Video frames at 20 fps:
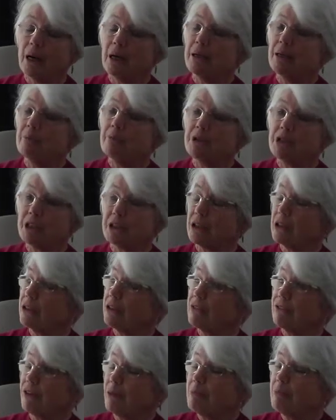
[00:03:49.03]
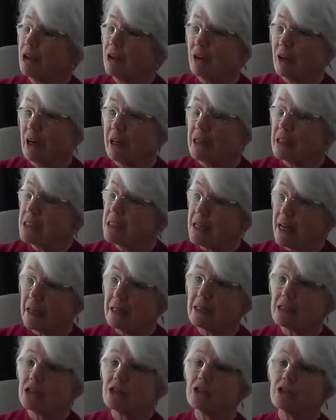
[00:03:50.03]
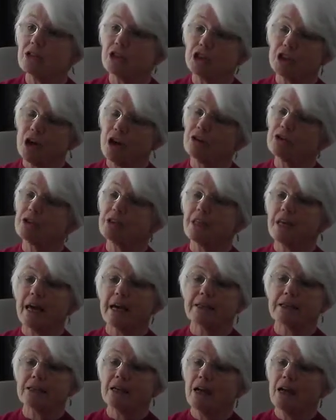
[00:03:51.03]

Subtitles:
in particular from the United States, that shows that